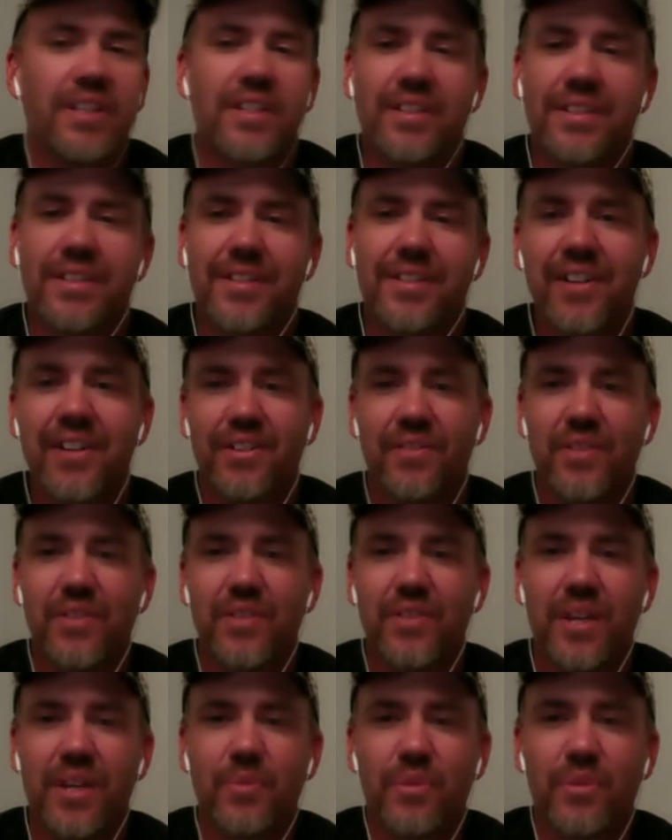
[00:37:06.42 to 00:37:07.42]
title
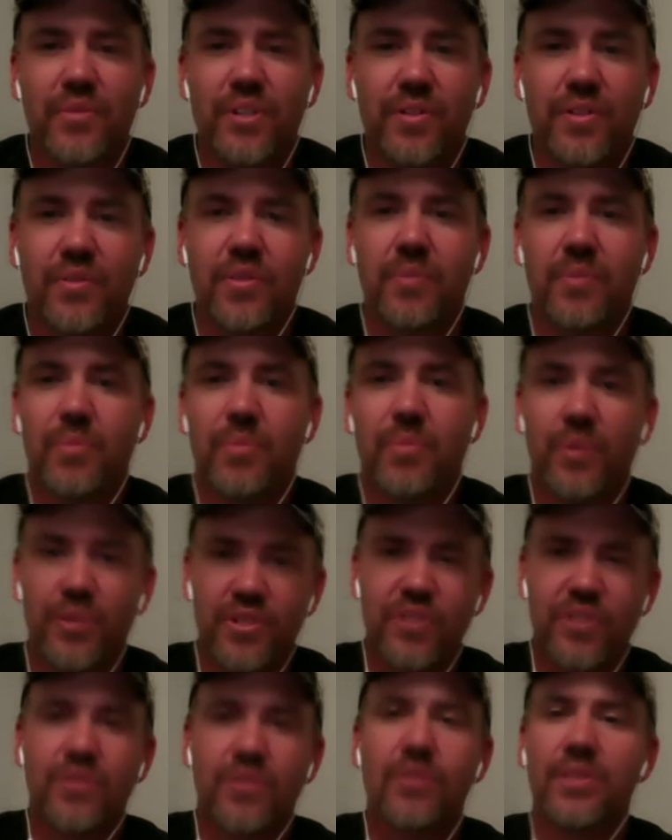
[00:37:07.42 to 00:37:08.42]
of that movie, The
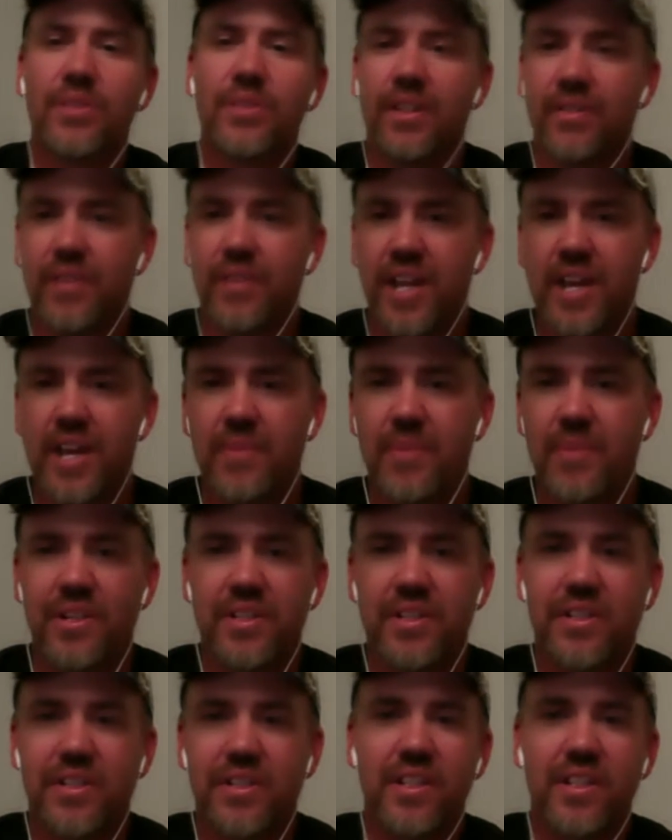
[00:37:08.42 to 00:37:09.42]
Pursuit of
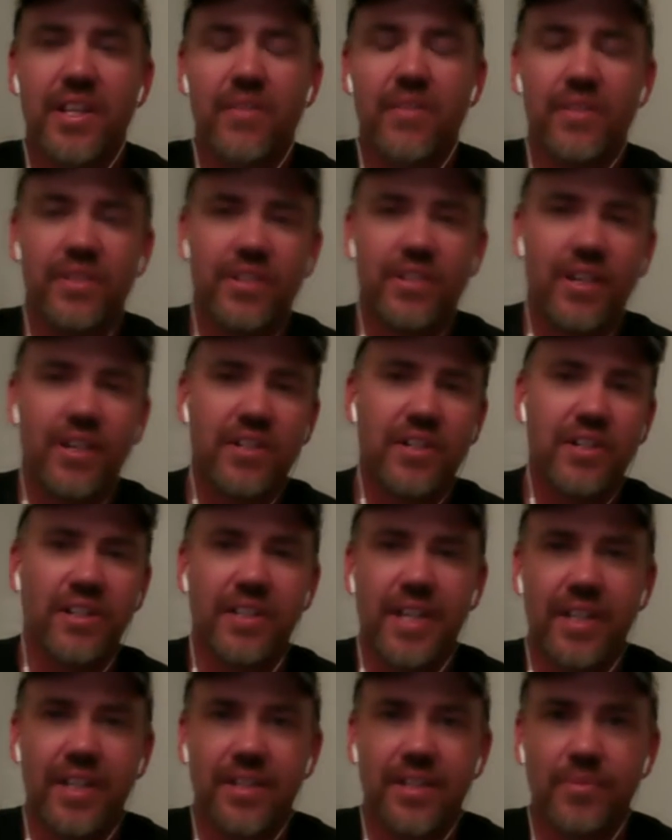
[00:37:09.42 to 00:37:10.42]
Happiness, and they even touch on
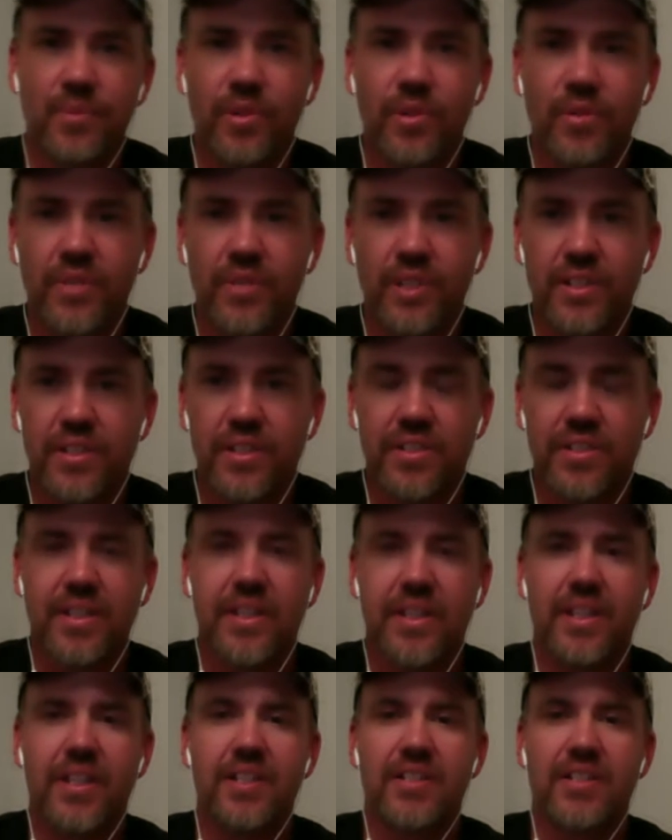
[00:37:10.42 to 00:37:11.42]
that in the movie. It's
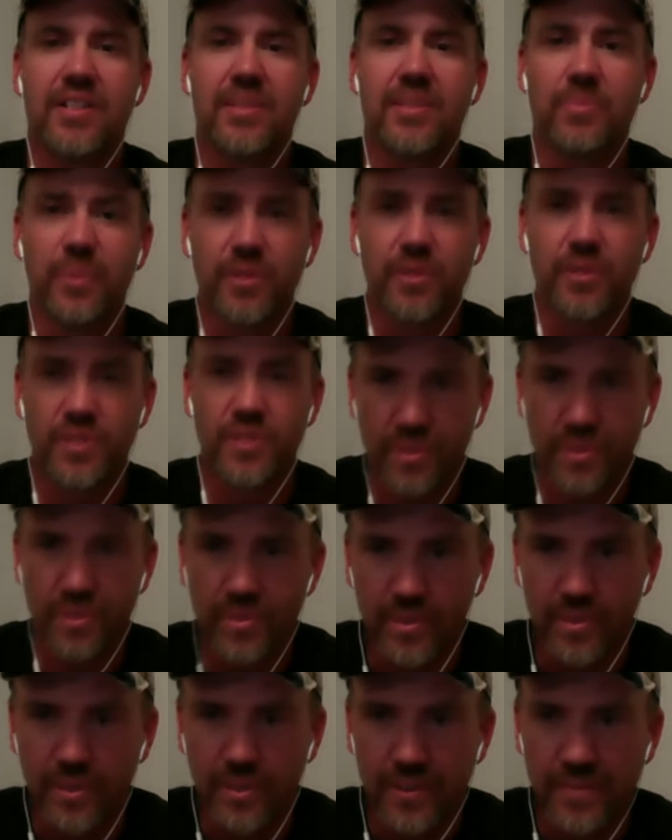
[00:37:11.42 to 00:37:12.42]
like it's the
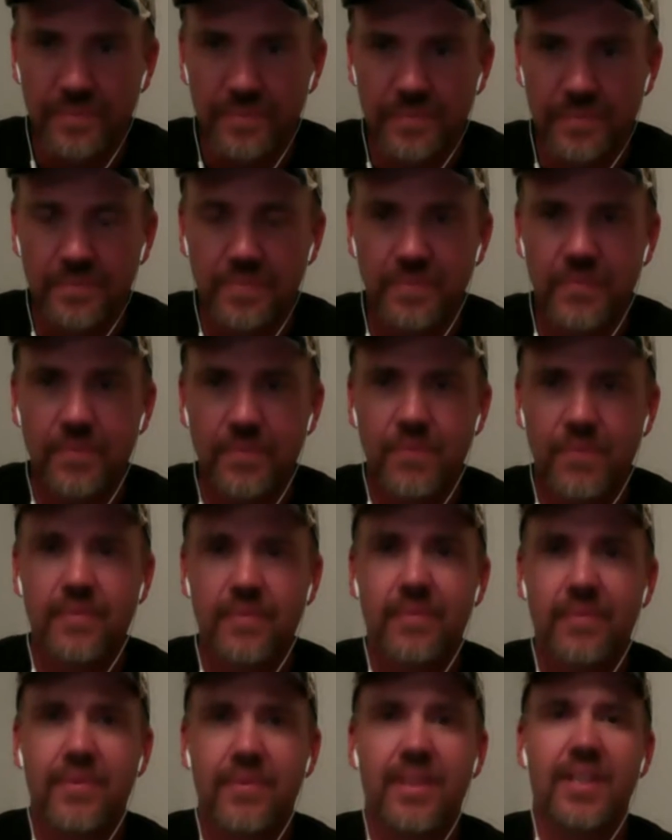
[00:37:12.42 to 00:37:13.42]
pursuit.
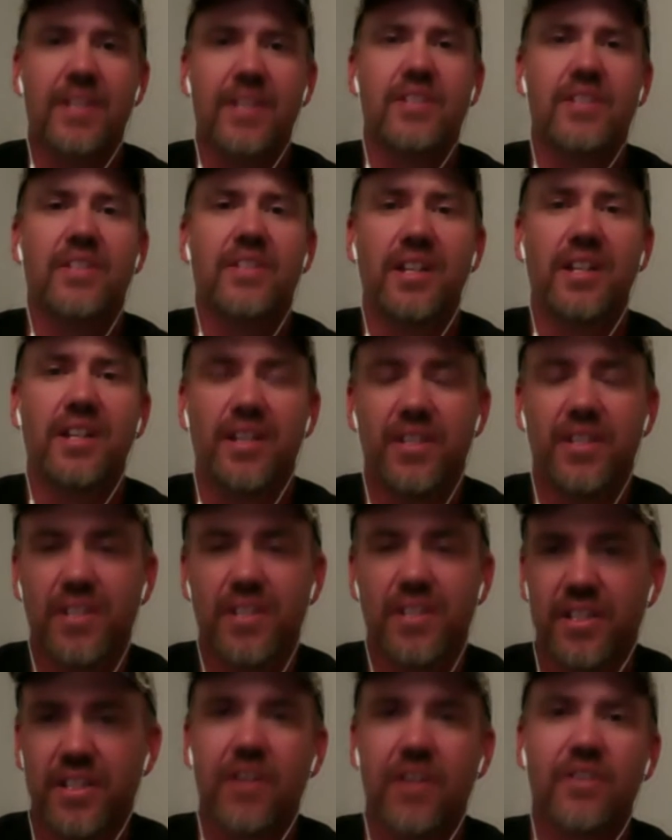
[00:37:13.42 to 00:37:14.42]
Because
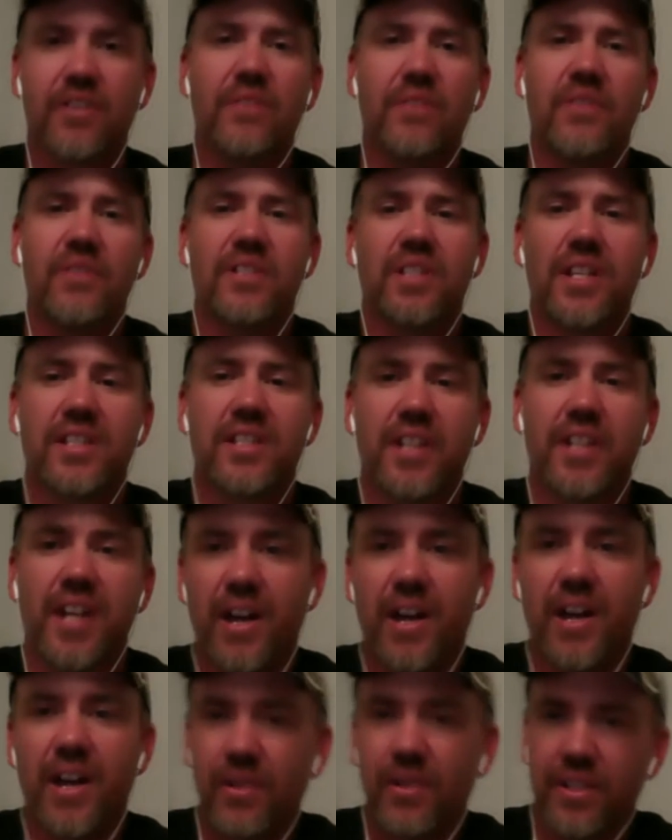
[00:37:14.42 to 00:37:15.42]
his character even says that.
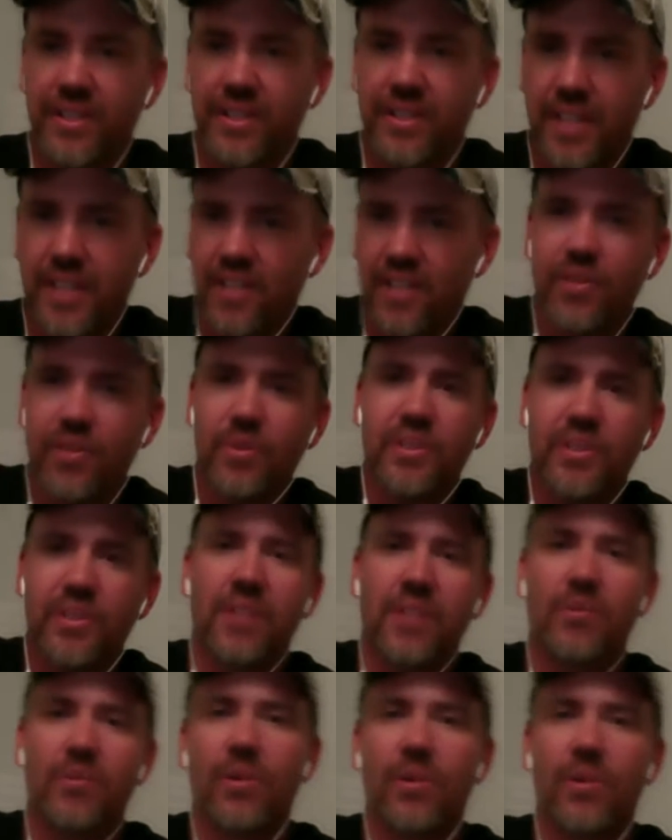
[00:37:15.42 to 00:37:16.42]
How did they know when
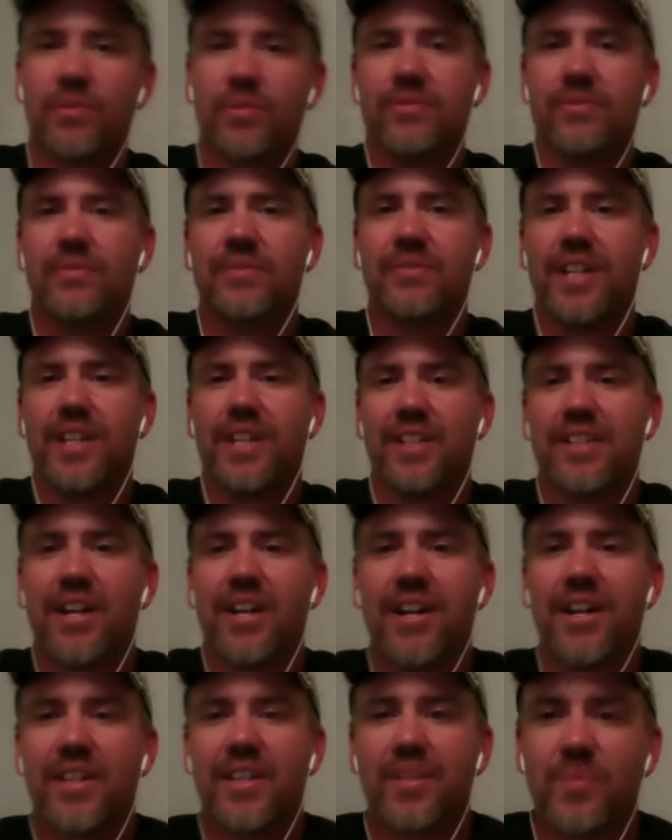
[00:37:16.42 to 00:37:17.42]
they wrote that
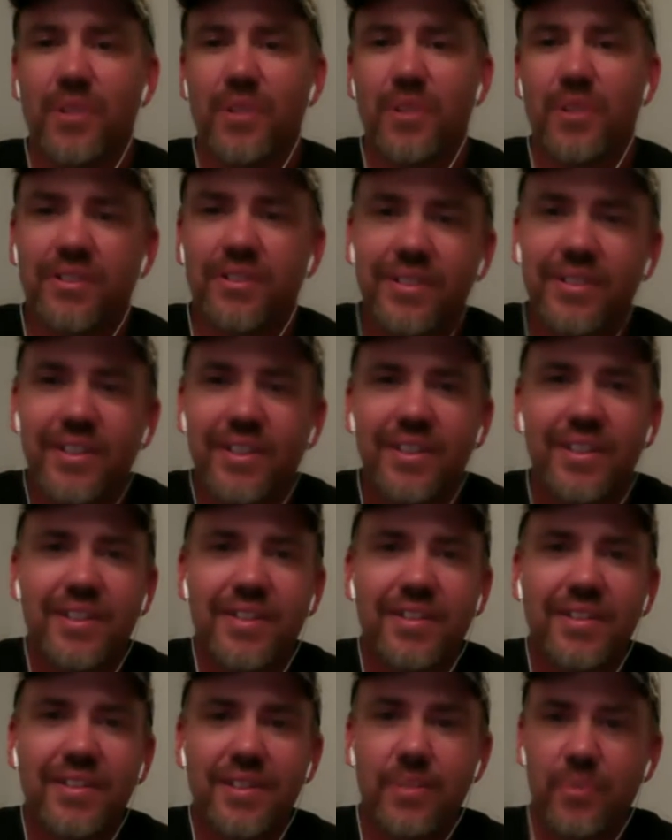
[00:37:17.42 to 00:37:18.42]
document?
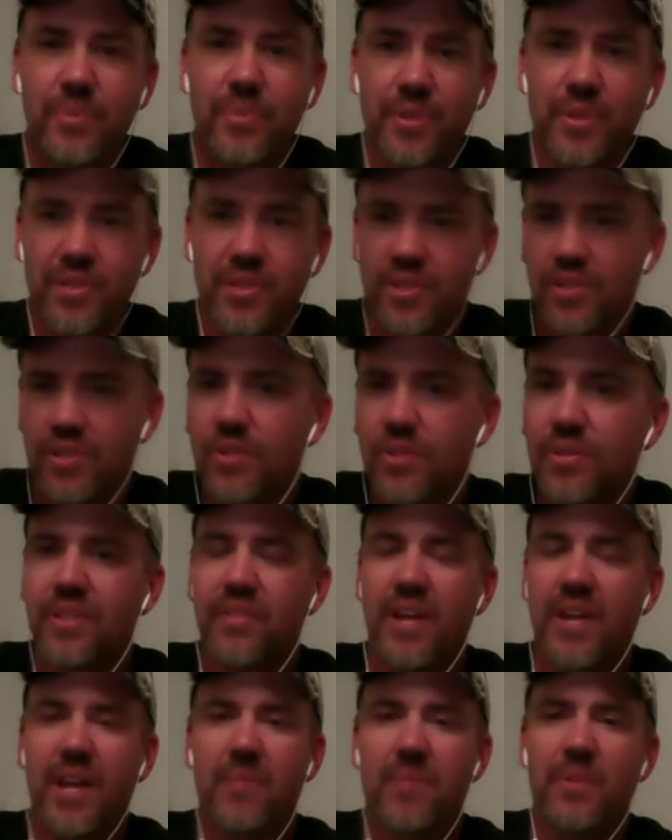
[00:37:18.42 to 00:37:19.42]
The pursuit
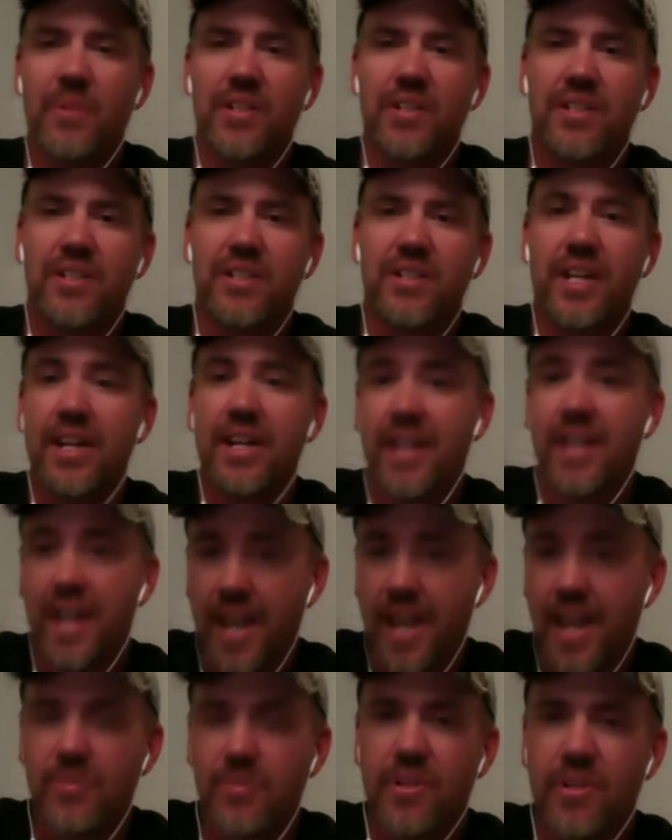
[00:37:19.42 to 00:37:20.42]
of happiness, not
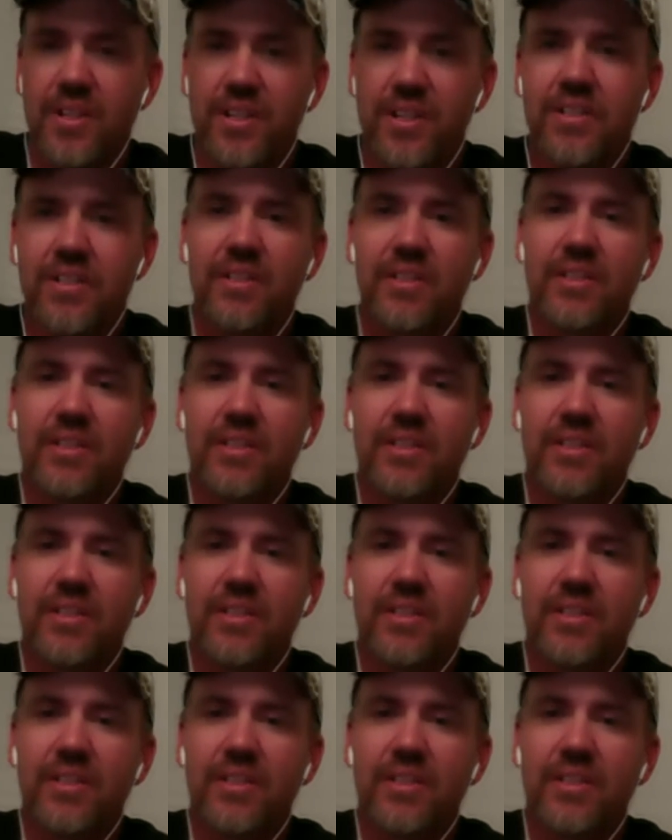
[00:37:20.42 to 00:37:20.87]
happiness.